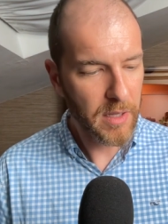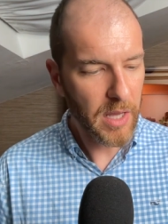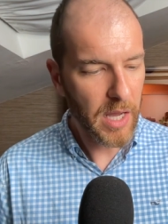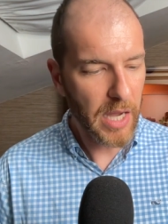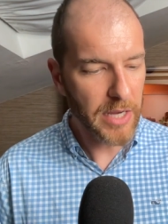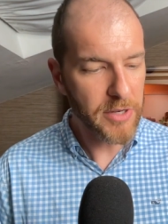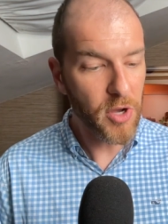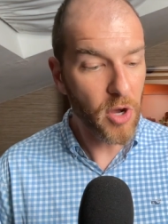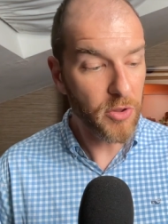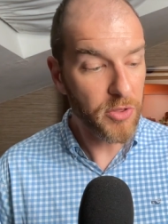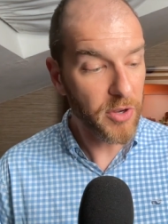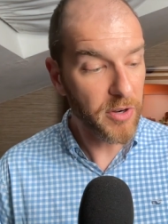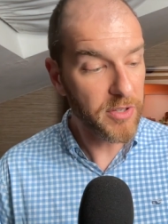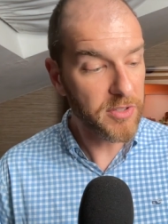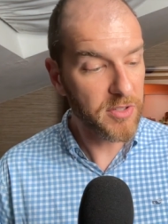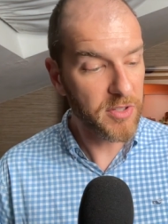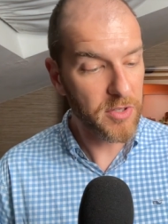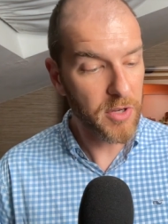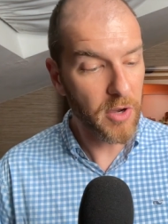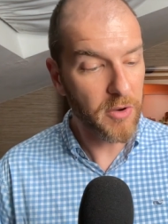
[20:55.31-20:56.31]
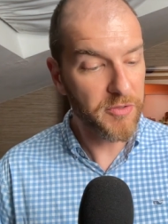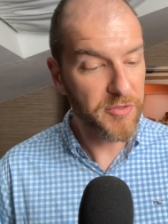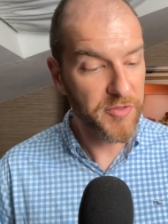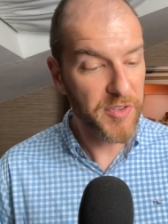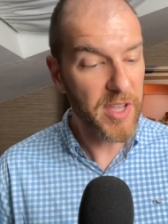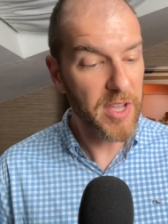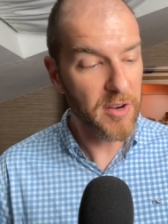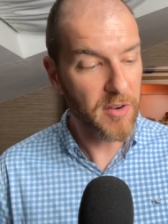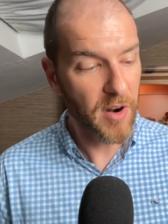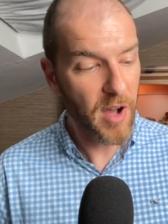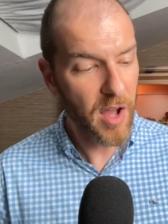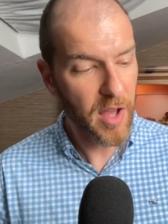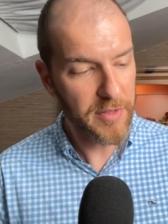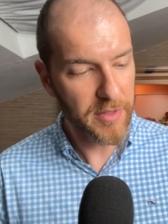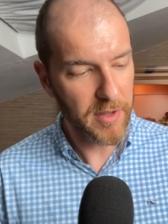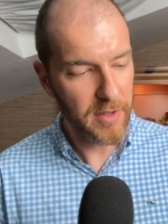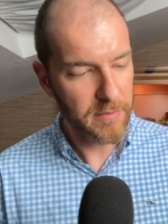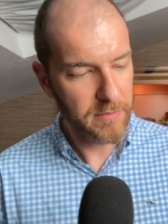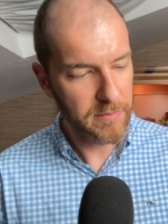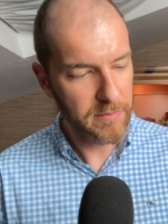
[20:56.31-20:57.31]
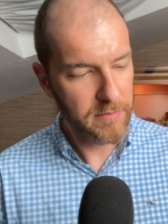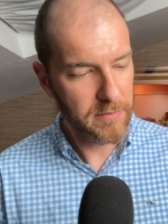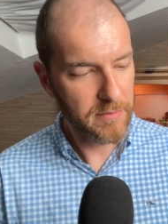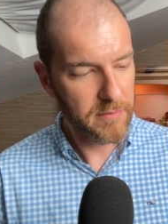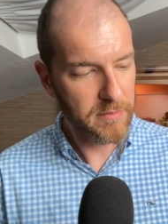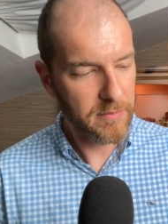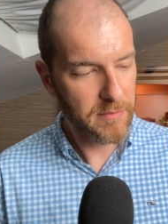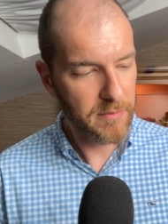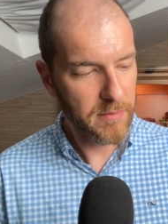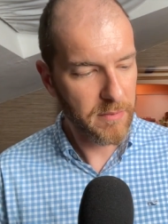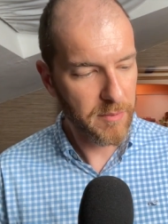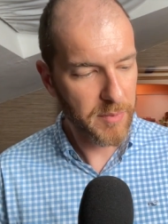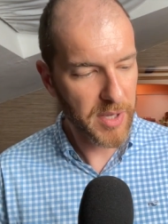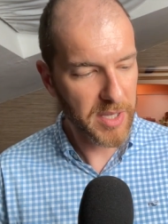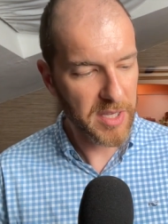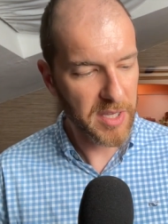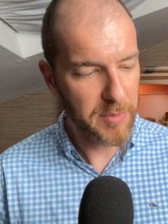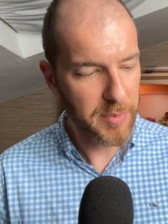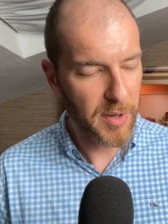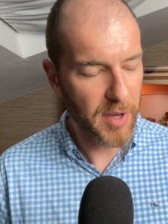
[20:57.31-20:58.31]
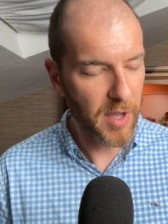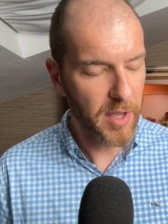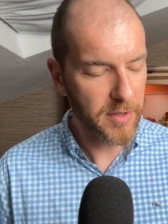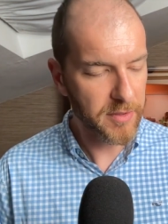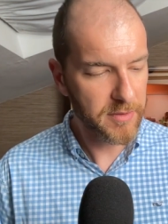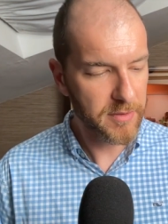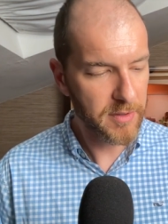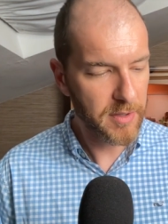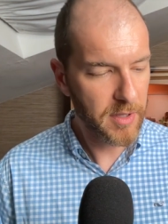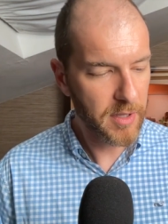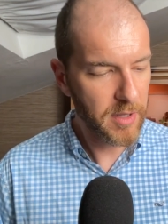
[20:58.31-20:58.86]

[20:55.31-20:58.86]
I know there isn't no fear either." Piggy paused.